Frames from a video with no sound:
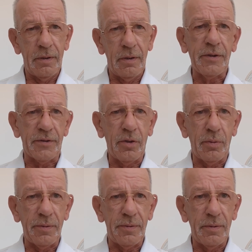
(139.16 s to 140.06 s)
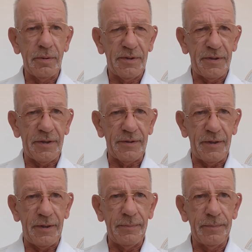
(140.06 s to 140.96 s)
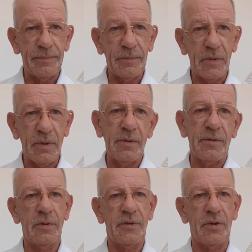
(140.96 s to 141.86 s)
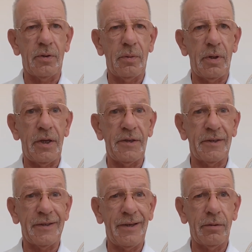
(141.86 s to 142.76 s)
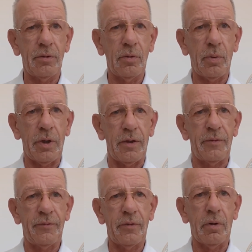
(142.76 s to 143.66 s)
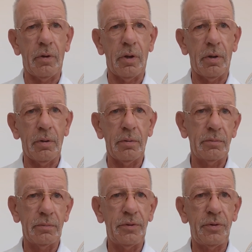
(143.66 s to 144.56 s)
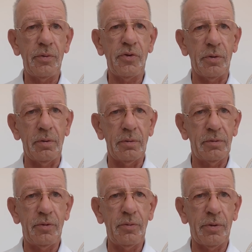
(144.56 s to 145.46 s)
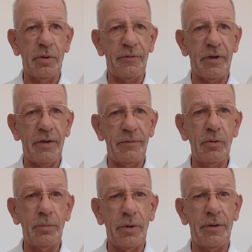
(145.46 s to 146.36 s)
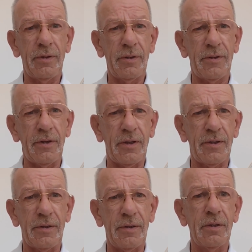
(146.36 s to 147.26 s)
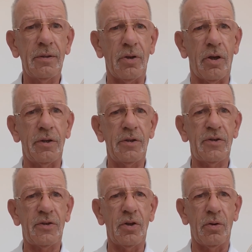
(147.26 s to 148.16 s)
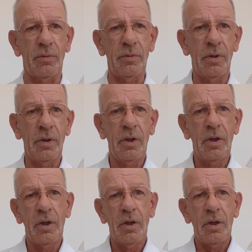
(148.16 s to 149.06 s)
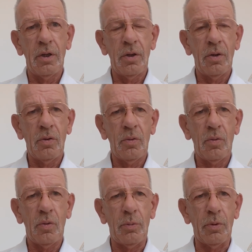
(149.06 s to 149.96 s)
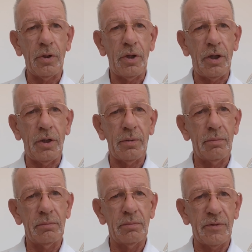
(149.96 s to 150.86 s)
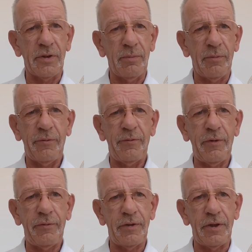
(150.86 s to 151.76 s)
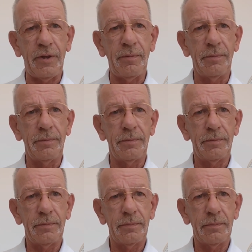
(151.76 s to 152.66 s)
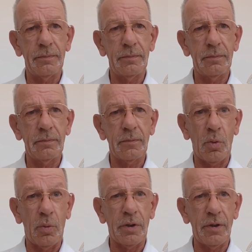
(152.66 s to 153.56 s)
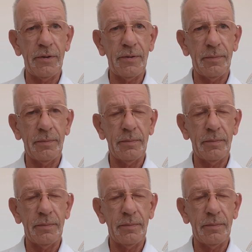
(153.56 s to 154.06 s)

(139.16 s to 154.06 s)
Let's go with 60. So as a counterweight for our usual 2.5, 2.6 ton stone, we would need some 50 workers.